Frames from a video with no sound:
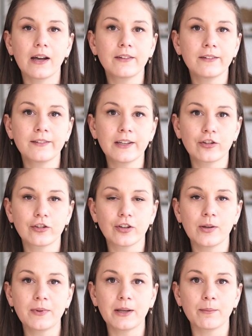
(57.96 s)
This is
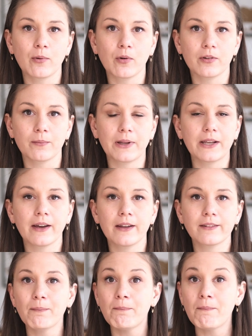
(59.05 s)
extremely important
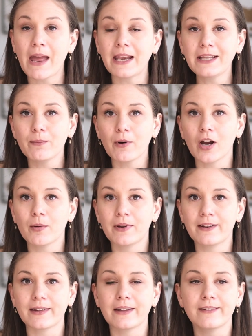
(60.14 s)
because many
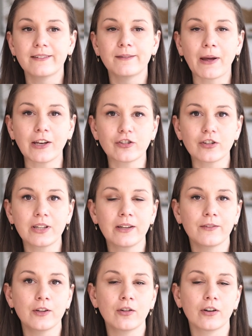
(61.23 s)
apartments, especially
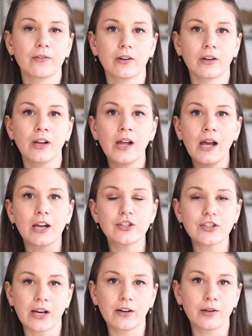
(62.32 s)
if you look for a shared